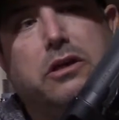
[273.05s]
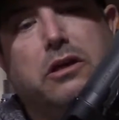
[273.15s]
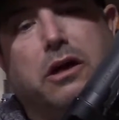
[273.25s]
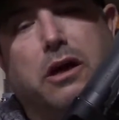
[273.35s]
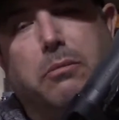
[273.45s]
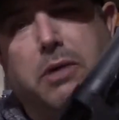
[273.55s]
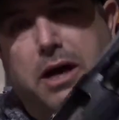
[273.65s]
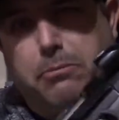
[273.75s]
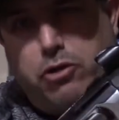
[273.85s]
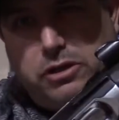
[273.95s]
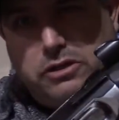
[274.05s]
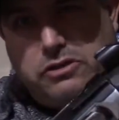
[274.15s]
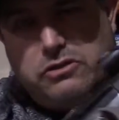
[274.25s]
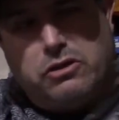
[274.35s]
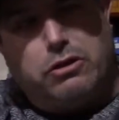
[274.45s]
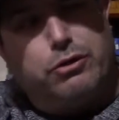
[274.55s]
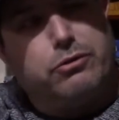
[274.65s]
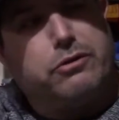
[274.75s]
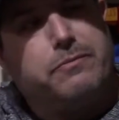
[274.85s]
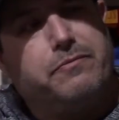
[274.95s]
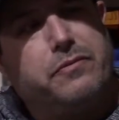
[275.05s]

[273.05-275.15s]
I bring this as a loaner.